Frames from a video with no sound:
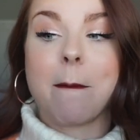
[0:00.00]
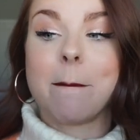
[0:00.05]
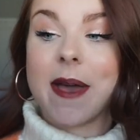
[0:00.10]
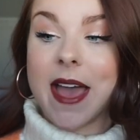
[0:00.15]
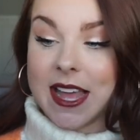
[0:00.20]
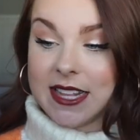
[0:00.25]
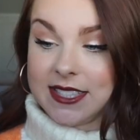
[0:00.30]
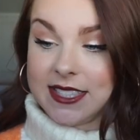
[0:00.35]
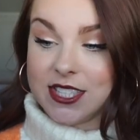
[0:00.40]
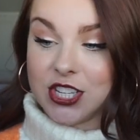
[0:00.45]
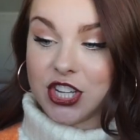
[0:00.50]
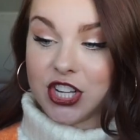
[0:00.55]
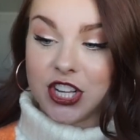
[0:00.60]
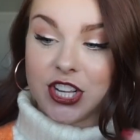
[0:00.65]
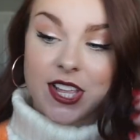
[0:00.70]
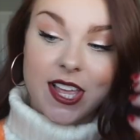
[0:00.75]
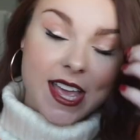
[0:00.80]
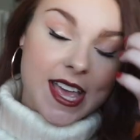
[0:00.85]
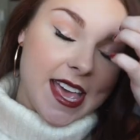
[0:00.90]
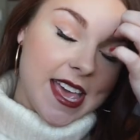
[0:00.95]

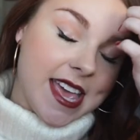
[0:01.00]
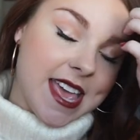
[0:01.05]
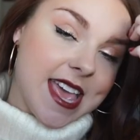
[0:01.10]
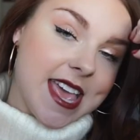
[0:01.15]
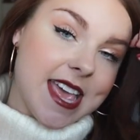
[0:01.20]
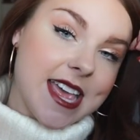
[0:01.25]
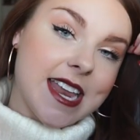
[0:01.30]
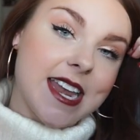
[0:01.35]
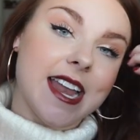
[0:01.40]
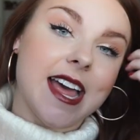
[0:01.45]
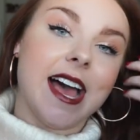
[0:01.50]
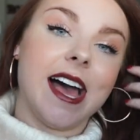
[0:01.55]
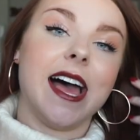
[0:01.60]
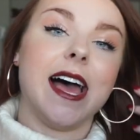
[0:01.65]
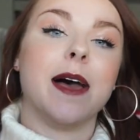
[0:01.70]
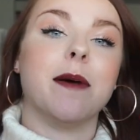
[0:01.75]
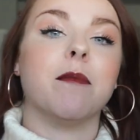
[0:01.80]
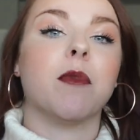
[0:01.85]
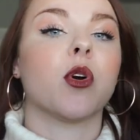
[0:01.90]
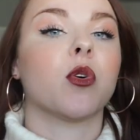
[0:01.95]
pencil in
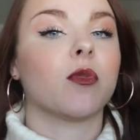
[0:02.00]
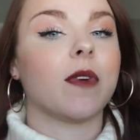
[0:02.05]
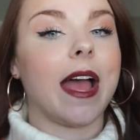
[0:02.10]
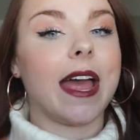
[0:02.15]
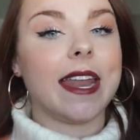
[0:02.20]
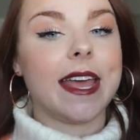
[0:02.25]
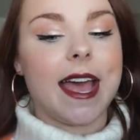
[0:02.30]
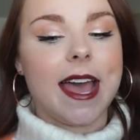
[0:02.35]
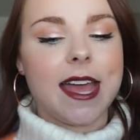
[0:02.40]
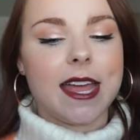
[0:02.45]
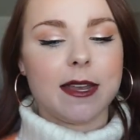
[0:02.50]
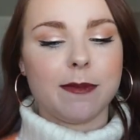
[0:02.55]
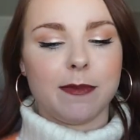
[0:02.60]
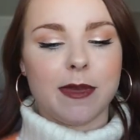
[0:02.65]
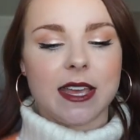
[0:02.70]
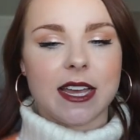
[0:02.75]
Redhead,